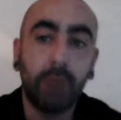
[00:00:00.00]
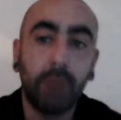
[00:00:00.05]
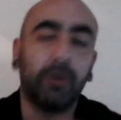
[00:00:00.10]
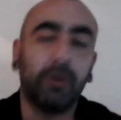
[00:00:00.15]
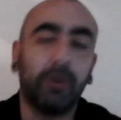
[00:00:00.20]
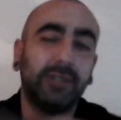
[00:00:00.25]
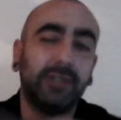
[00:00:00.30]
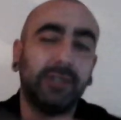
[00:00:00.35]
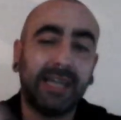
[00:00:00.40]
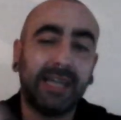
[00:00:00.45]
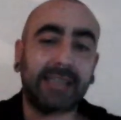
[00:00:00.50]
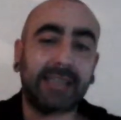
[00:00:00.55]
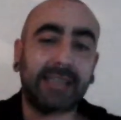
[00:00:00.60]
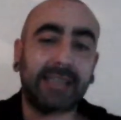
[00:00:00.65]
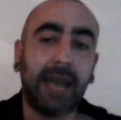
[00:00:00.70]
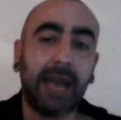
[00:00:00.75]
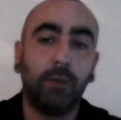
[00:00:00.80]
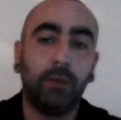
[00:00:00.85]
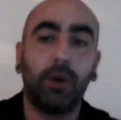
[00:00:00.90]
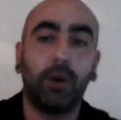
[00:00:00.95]
because that's
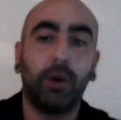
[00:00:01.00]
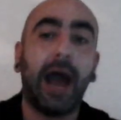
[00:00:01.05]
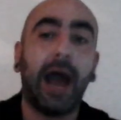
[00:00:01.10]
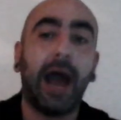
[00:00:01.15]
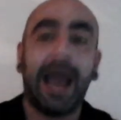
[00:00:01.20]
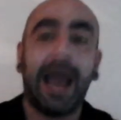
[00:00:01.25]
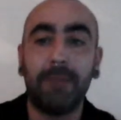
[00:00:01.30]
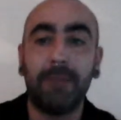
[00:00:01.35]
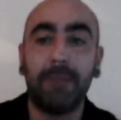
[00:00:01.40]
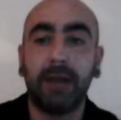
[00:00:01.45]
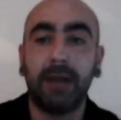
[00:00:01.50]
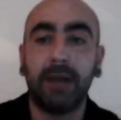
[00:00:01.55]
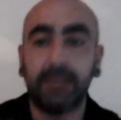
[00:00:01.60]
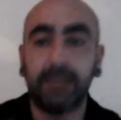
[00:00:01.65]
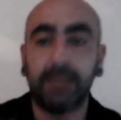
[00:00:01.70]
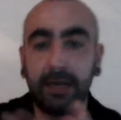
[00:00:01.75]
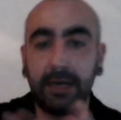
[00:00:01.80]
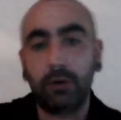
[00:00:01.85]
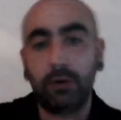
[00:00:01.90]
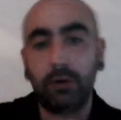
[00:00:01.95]
kind of where I'm at,
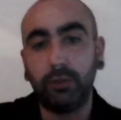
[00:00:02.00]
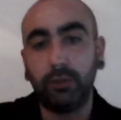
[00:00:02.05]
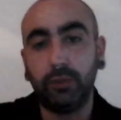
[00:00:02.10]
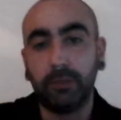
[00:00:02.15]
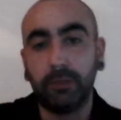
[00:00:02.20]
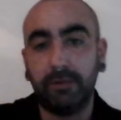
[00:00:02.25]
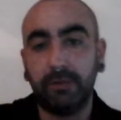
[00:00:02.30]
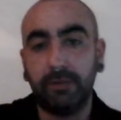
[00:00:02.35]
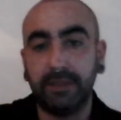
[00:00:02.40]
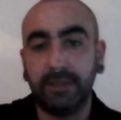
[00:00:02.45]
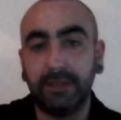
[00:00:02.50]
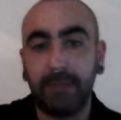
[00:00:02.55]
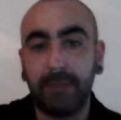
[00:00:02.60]
and I know some of you